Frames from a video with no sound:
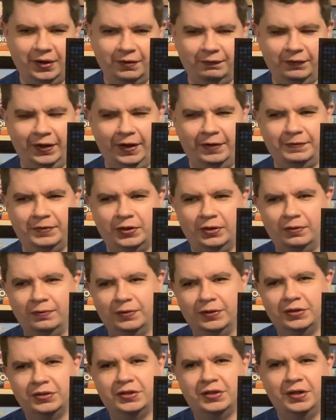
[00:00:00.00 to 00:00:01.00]
of
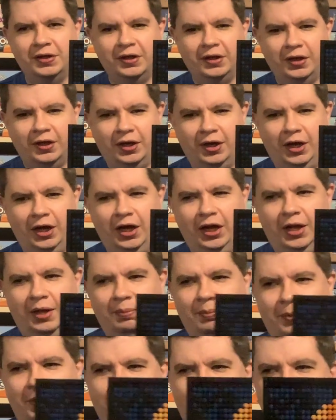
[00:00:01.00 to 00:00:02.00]
leftovers.
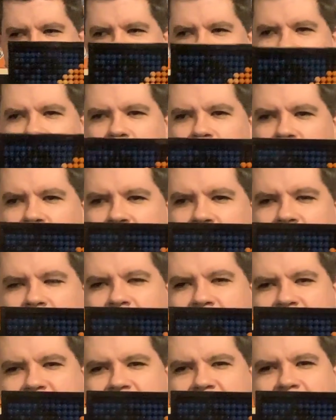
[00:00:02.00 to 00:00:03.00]
But overall,
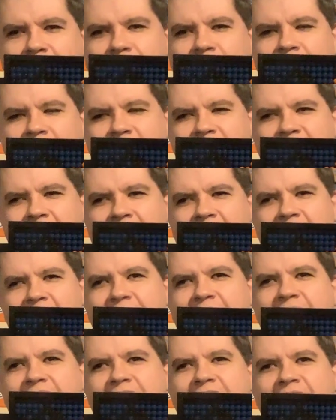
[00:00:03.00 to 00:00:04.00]
this is a
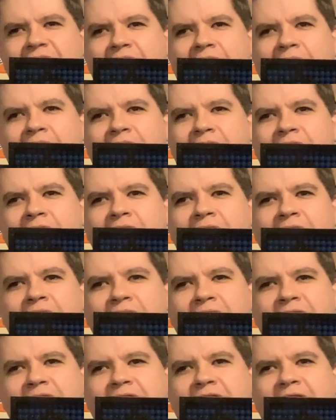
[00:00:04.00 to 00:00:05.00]
fantastic set.
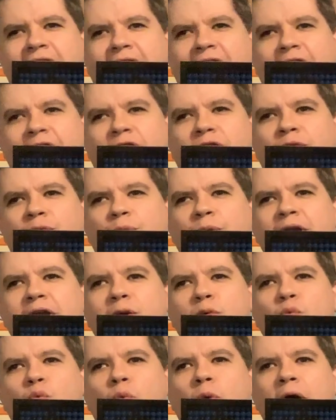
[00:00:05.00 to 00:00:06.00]
Set
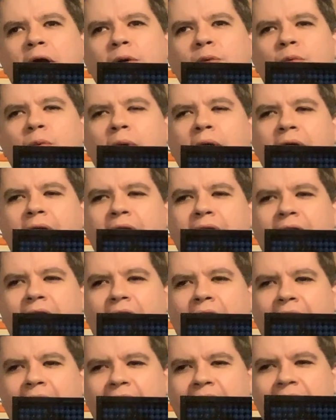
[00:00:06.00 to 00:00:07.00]

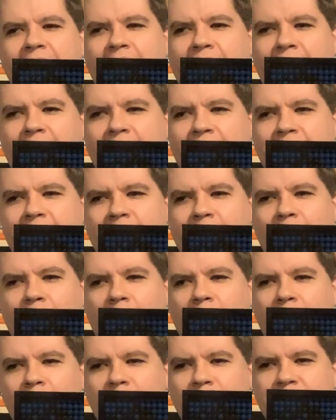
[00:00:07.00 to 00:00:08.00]
31199,
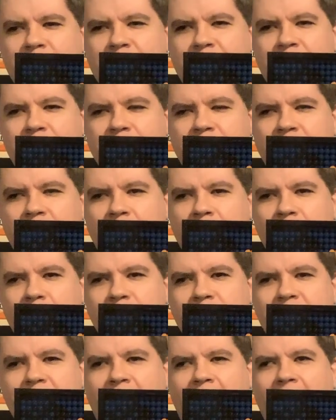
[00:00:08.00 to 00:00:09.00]
Marvel
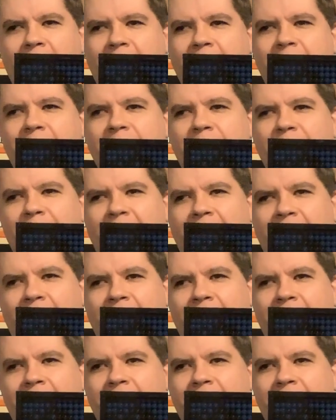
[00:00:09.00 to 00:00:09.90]
Studios Iron Man.